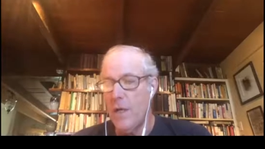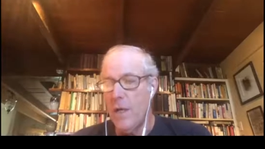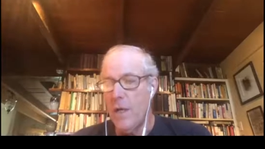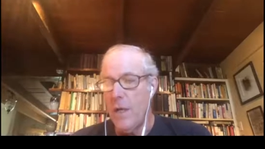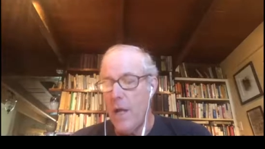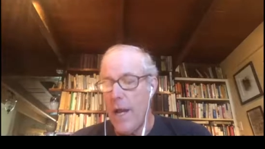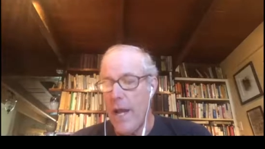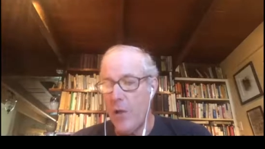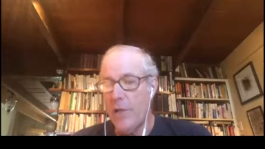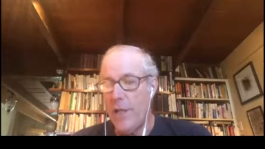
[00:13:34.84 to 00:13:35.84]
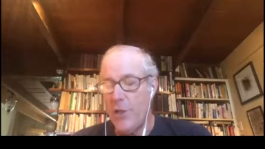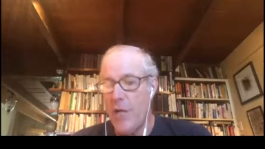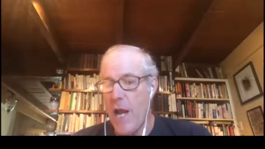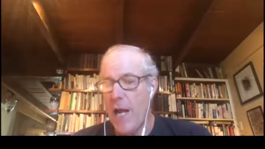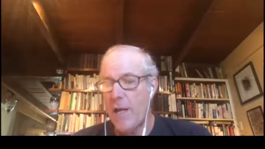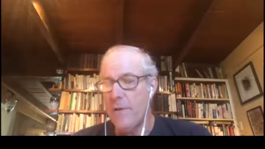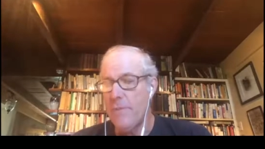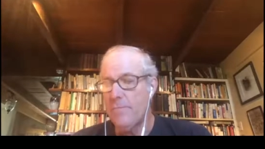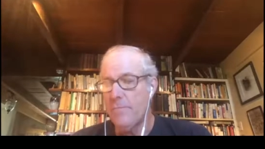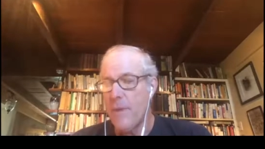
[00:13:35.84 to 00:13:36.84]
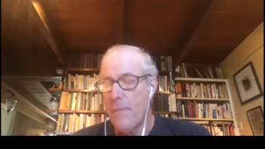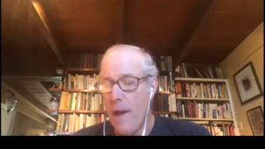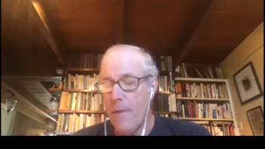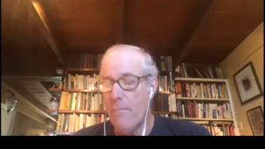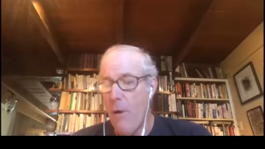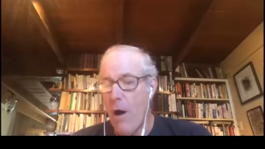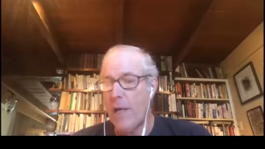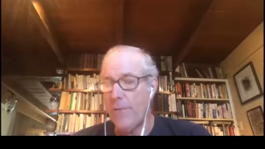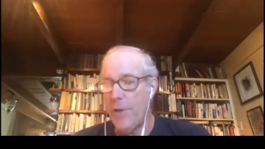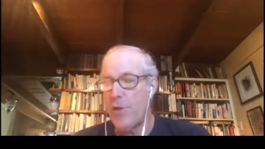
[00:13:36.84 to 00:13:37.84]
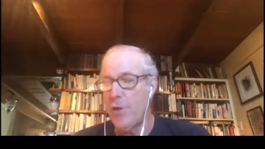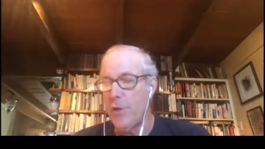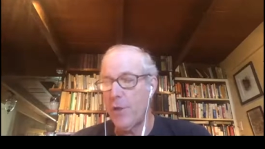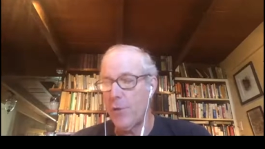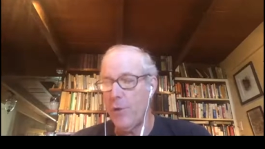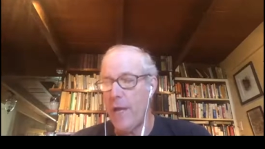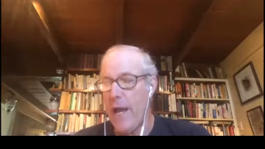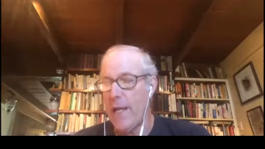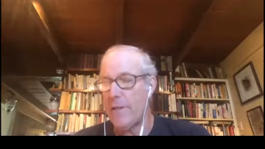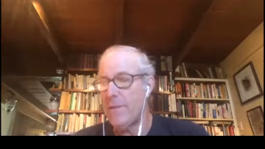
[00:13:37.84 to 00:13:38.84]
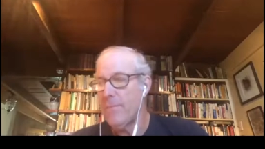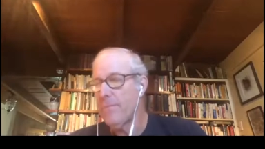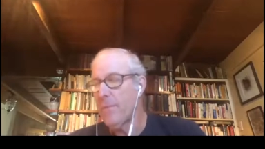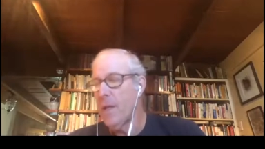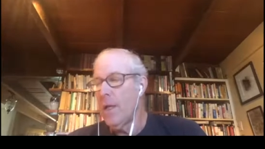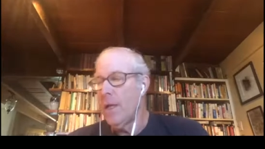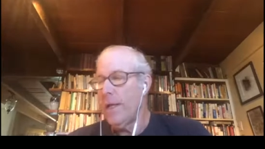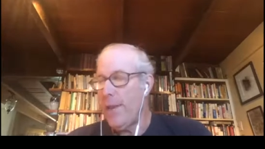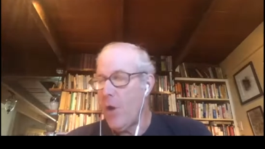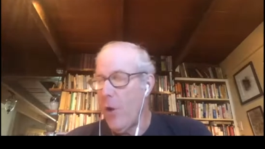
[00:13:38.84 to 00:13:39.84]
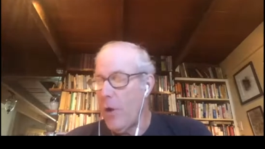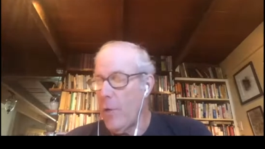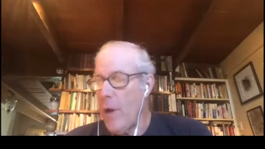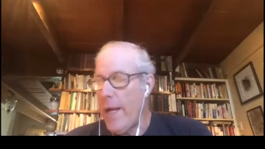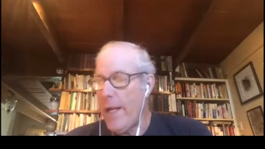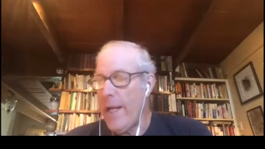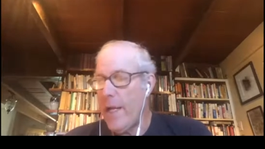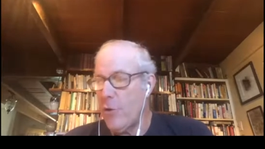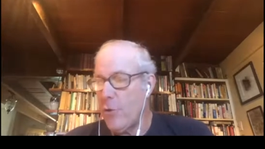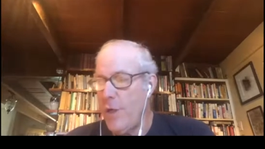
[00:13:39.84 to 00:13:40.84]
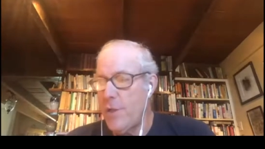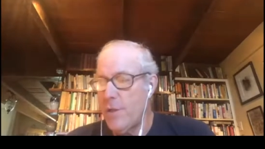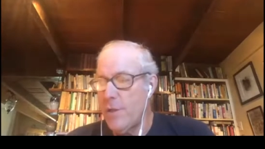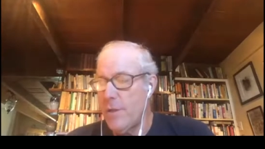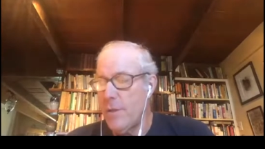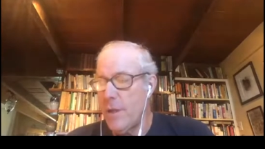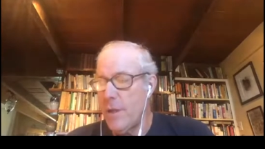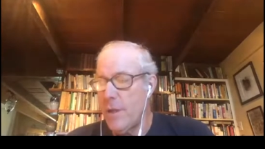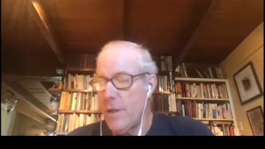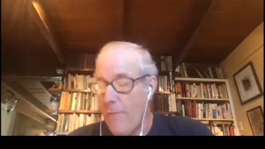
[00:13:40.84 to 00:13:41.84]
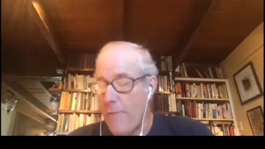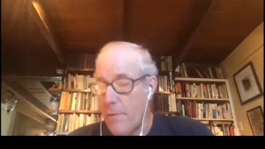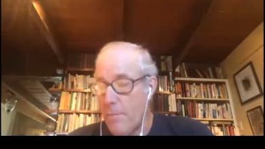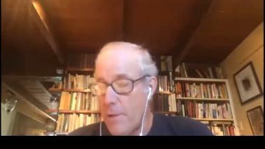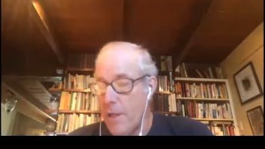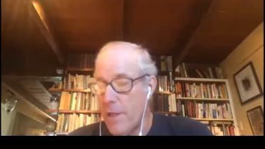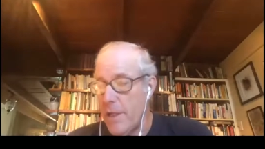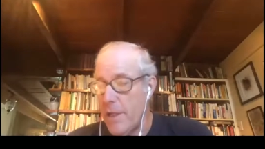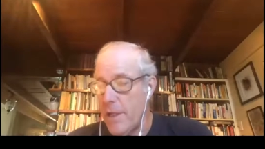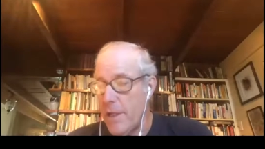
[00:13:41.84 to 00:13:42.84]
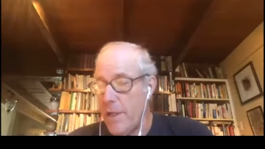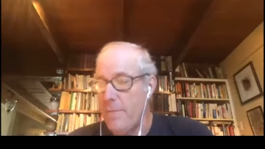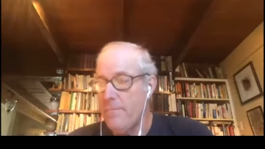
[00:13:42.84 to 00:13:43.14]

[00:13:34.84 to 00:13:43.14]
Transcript: uh, held in check by the market that you can create. Now, the only way to increase uh, profitability